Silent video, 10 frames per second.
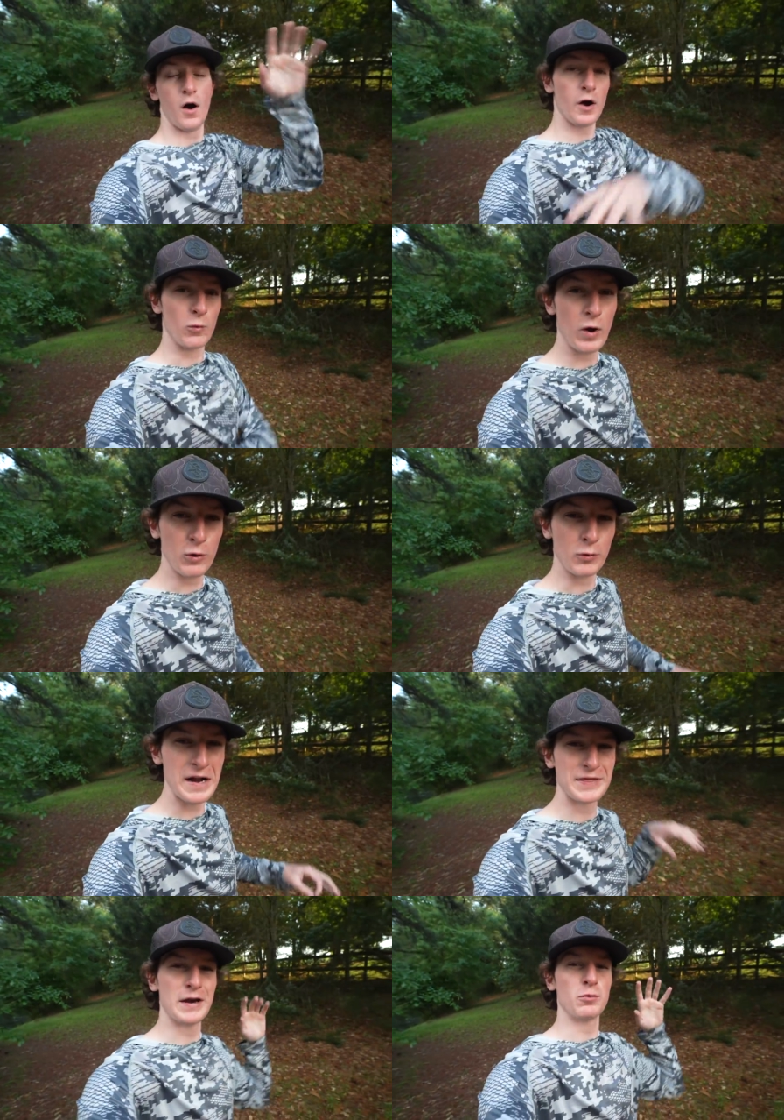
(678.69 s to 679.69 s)
All right, well,
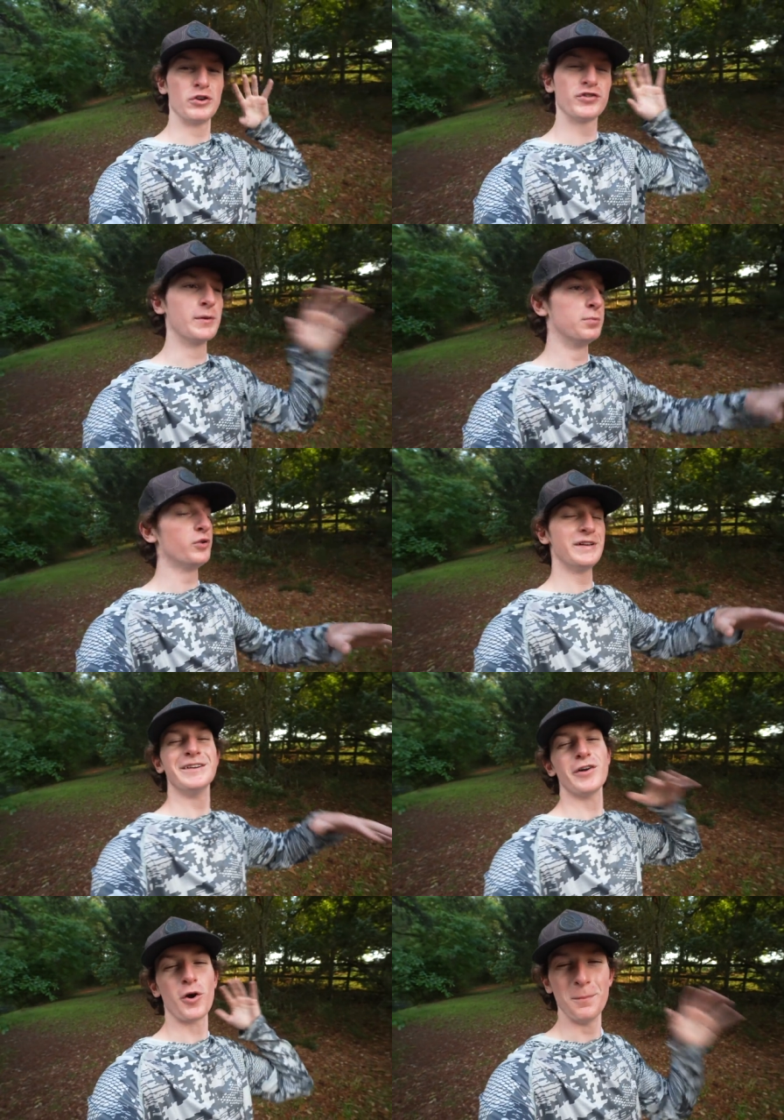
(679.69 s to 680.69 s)
right there, we just
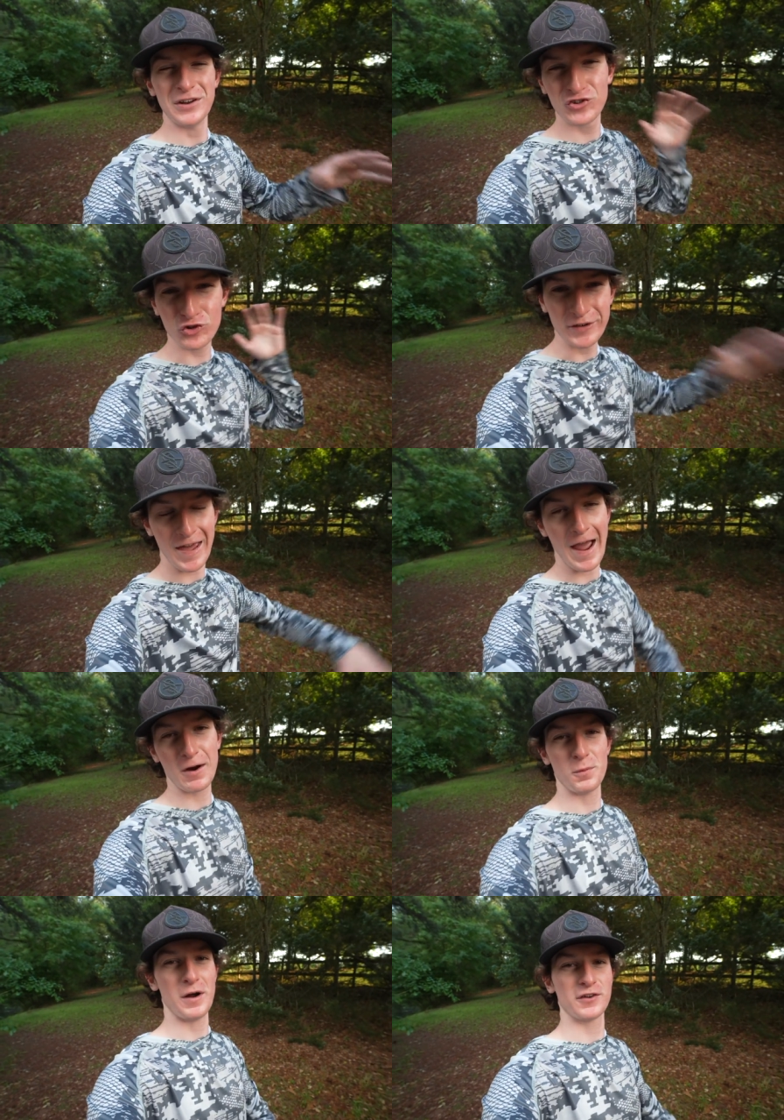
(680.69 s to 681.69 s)
completed our mystery
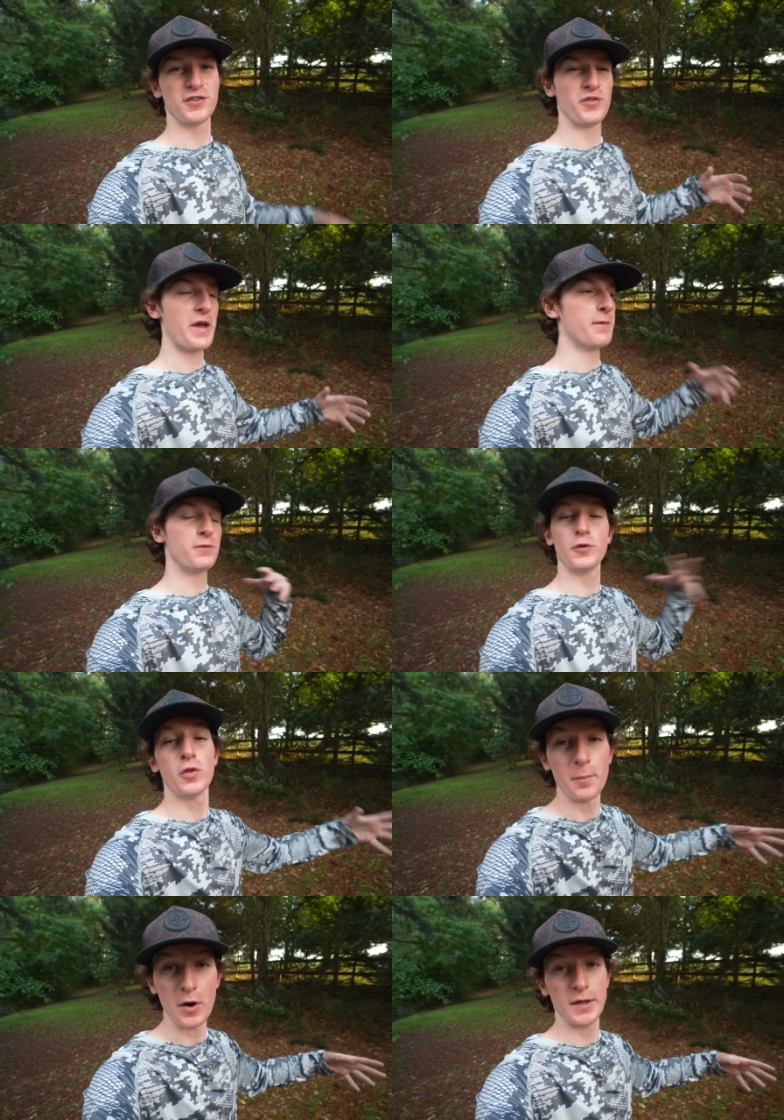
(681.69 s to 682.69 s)
tackle box slam for
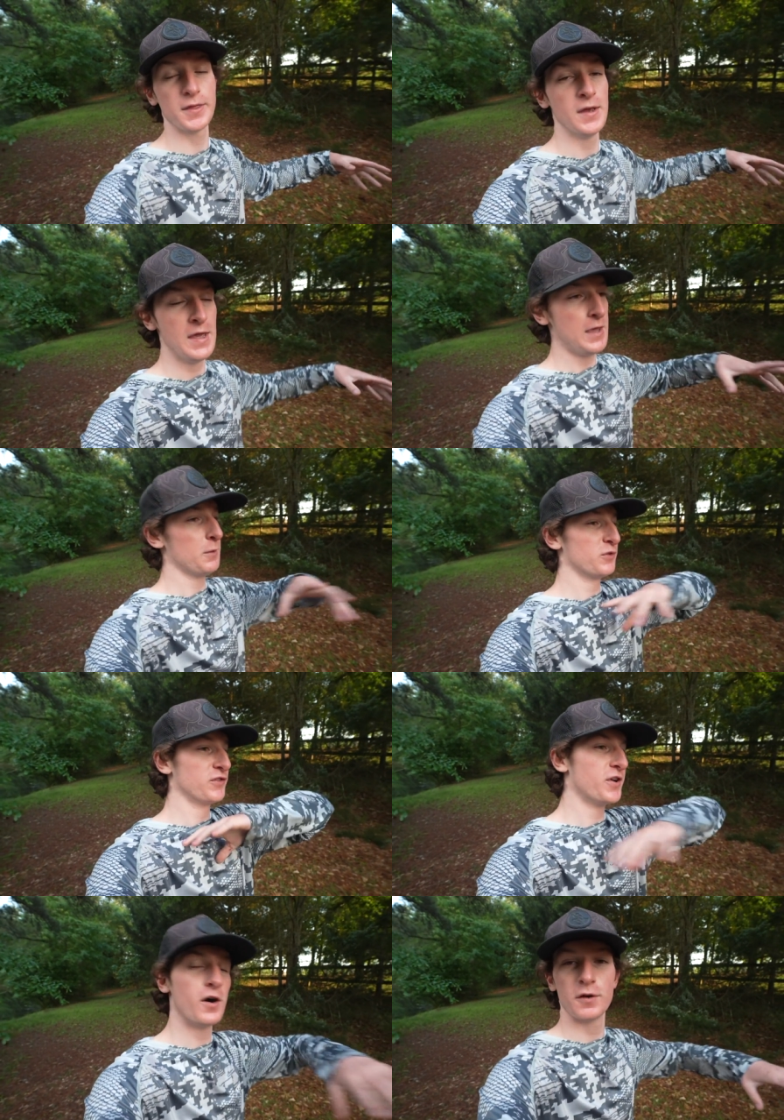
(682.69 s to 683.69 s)
the month. It was a
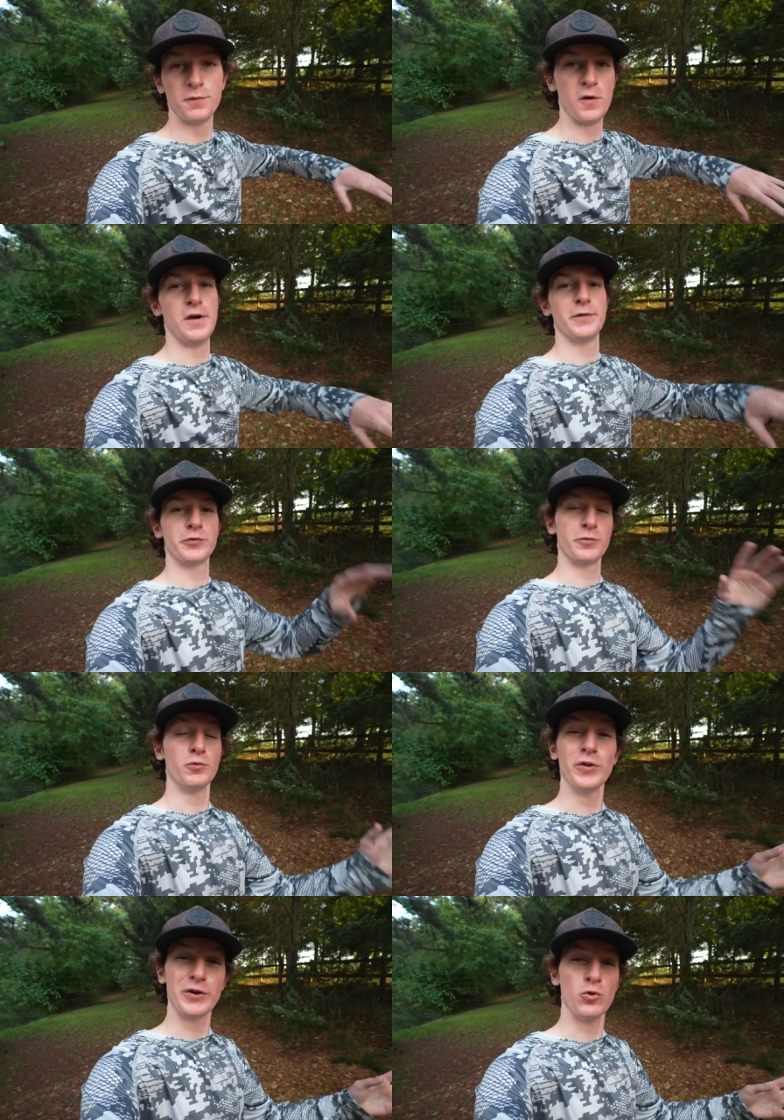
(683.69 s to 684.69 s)
ton of fun. There were
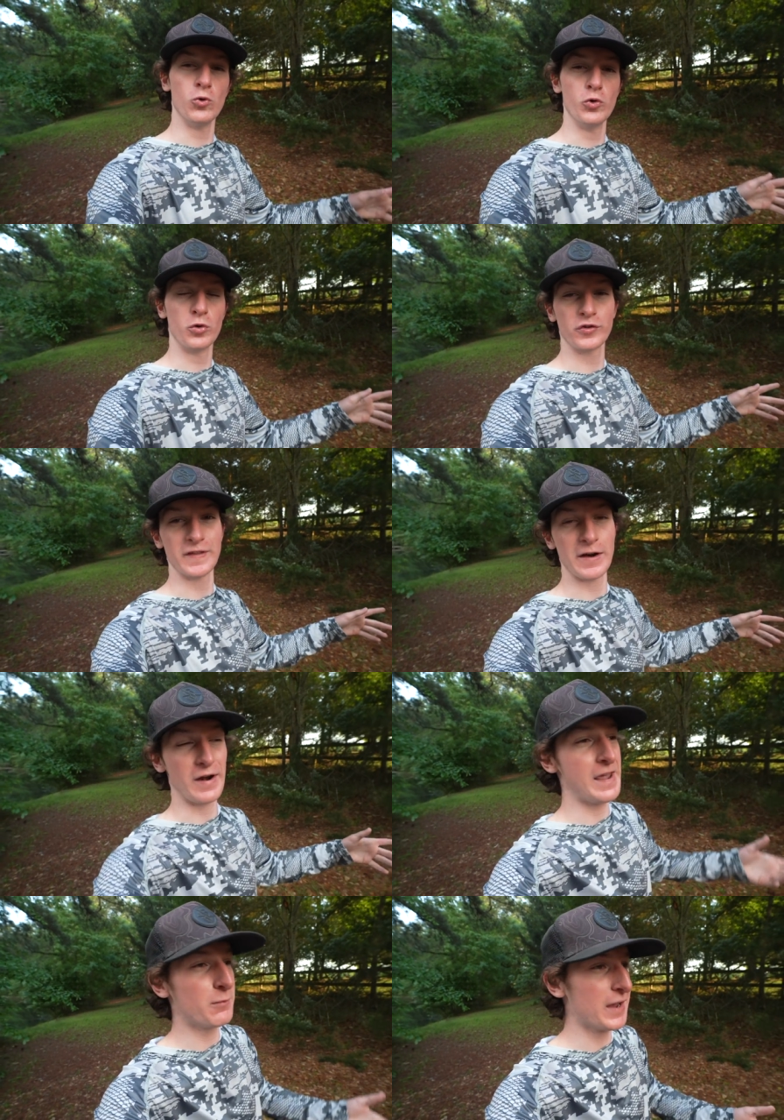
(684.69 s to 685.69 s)
some really cool lures in
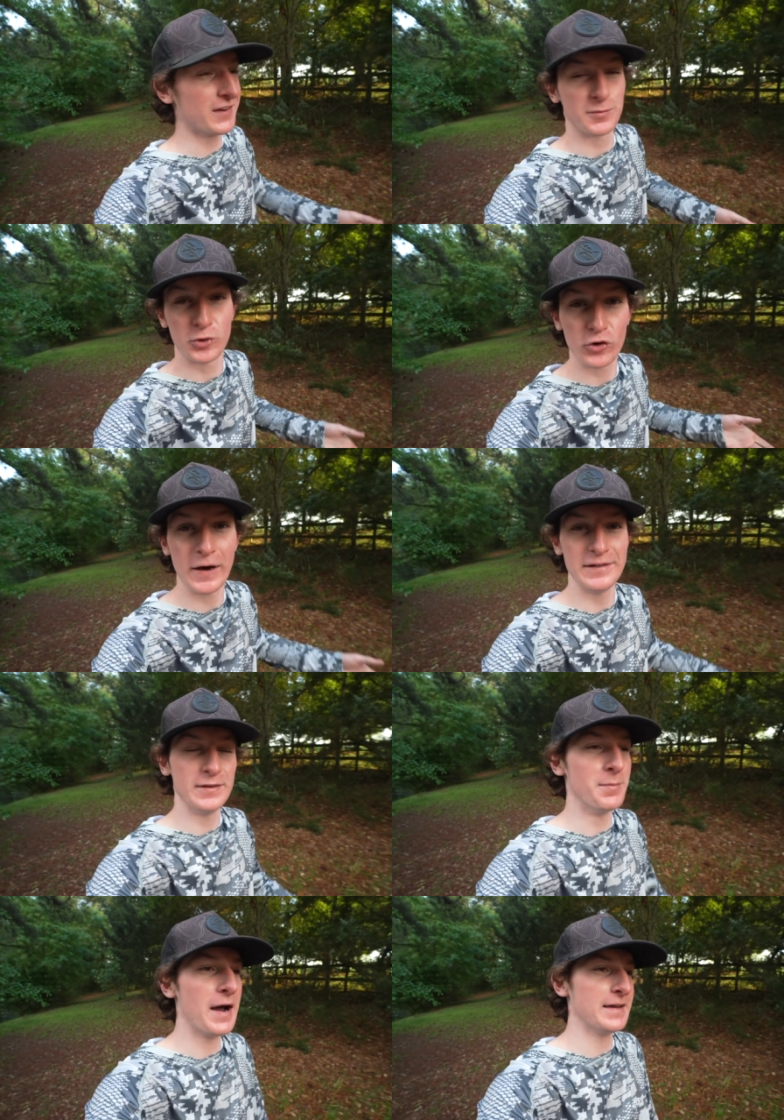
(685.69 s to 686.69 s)
there, and we had some
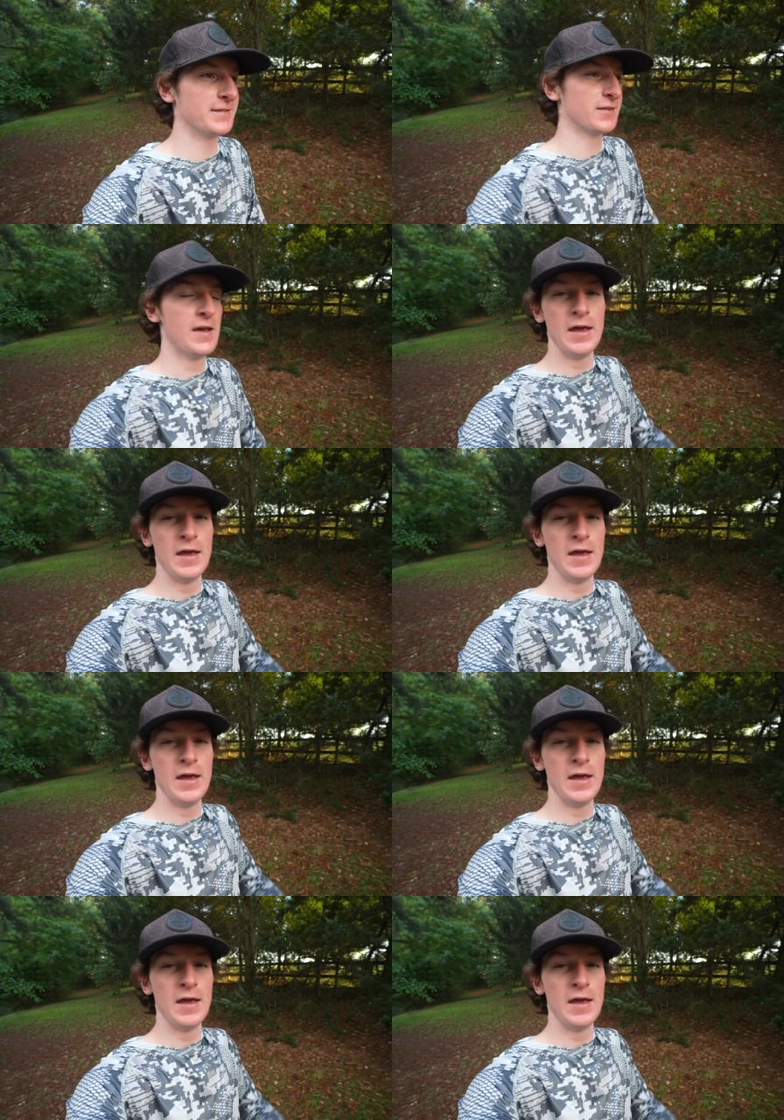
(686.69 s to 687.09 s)
crazy bites